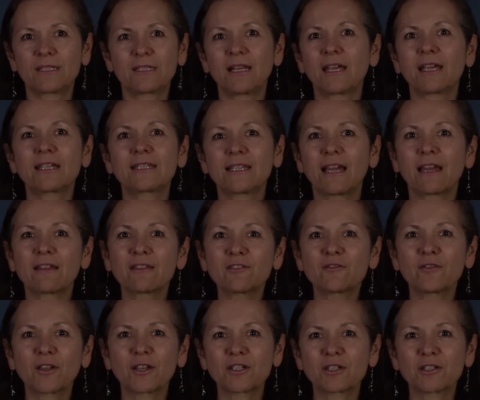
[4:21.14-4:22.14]
like science
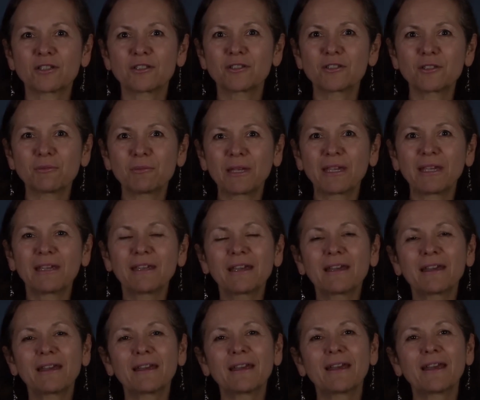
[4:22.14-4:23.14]
fiction to me.
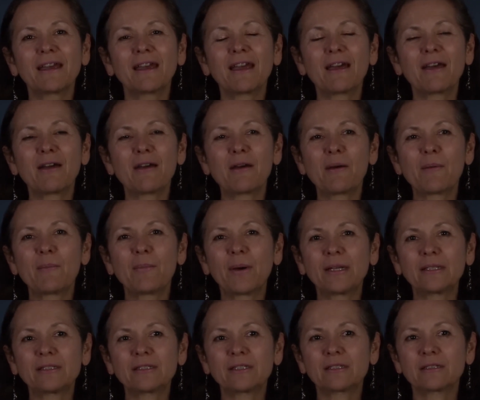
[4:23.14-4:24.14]

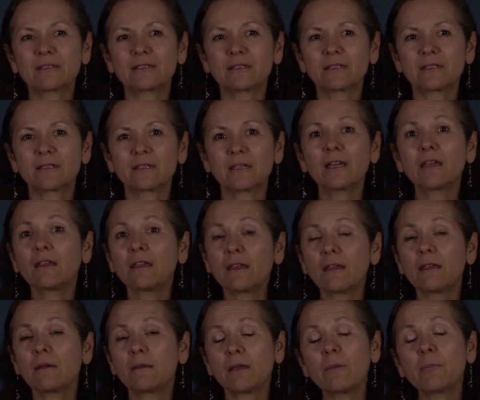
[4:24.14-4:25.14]
But
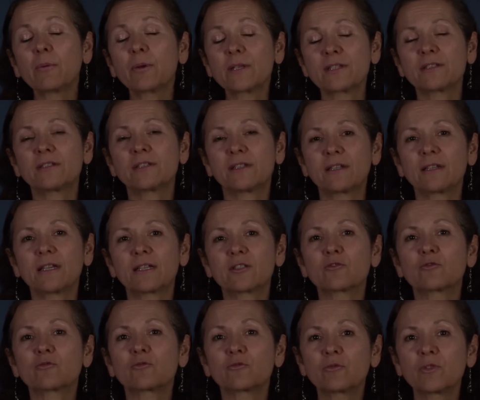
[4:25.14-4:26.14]
he presented it as
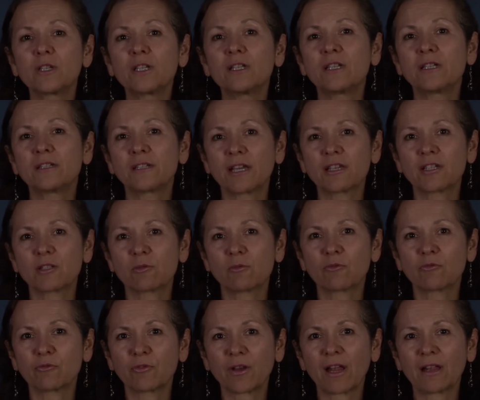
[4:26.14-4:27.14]
a really
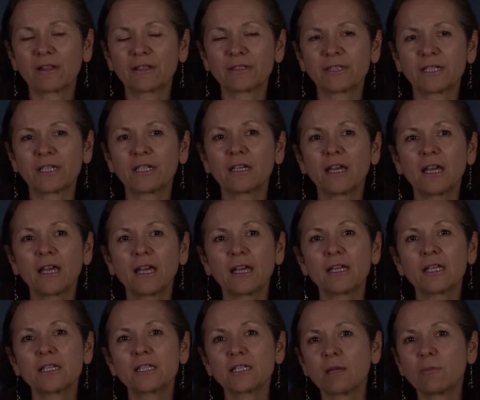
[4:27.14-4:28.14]
tangible reality.
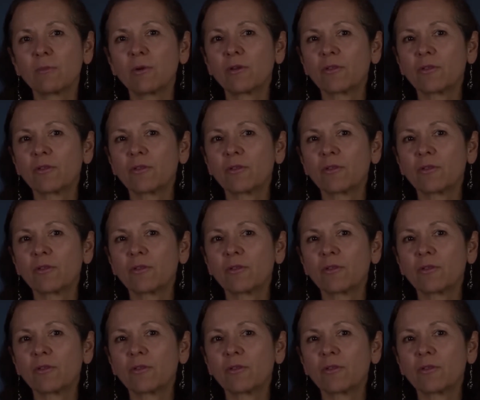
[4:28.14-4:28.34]
Some